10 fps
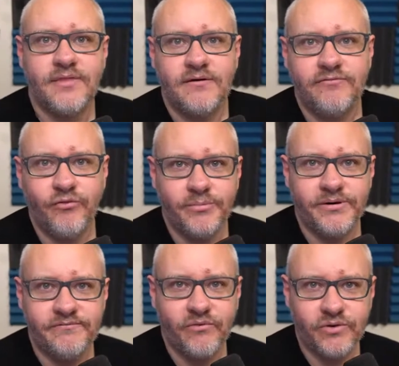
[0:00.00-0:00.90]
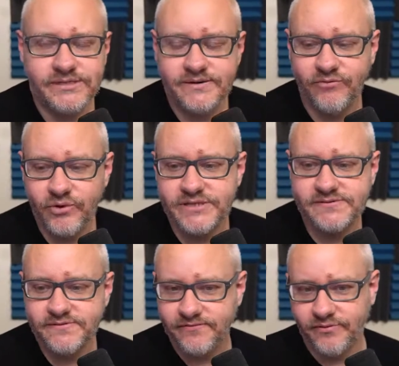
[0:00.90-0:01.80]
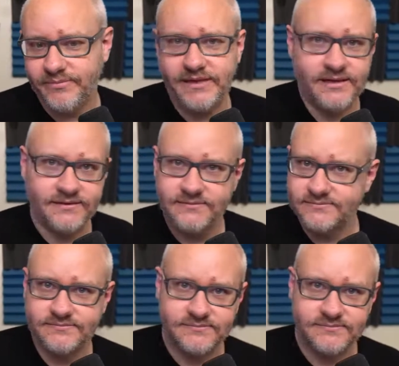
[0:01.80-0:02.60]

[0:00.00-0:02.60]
formative voice for me and